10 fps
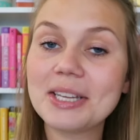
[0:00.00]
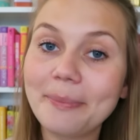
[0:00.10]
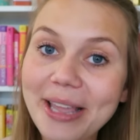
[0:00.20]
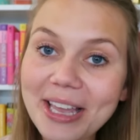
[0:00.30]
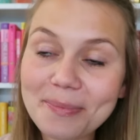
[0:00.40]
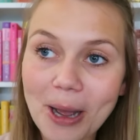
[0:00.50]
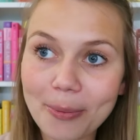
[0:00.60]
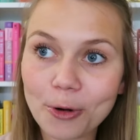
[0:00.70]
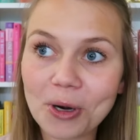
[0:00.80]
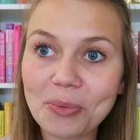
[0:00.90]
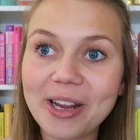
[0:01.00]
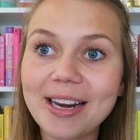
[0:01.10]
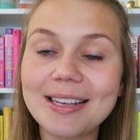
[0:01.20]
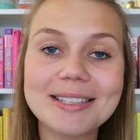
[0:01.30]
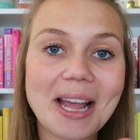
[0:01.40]
To me, a popcorn
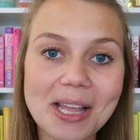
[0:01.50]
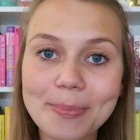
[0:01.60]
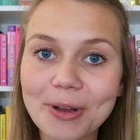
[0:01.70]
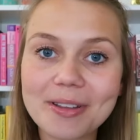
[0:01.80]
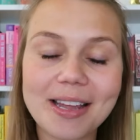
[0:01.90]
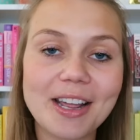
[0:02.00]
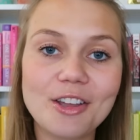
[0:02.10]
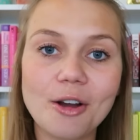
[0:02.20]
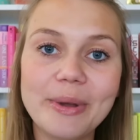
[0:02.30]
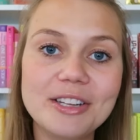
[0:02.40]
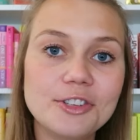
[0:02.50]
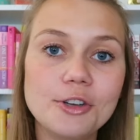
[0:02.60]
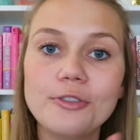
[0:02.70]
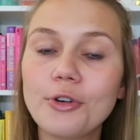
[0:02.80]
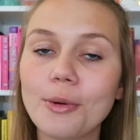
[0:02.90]
read is any book that I go
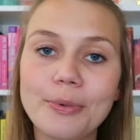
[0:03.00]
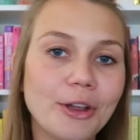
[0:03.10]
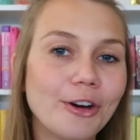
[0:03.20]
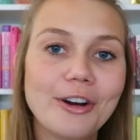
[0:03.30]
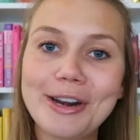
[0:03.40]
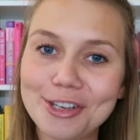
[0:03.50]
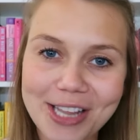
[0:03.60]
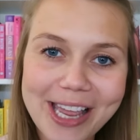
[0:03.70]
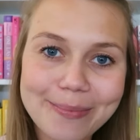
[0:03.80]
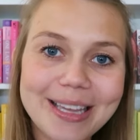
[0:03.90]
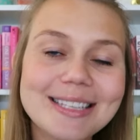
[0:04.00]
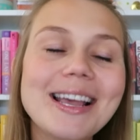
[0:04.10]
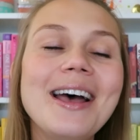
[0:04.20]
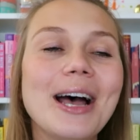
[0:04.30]
into for pure entertainment.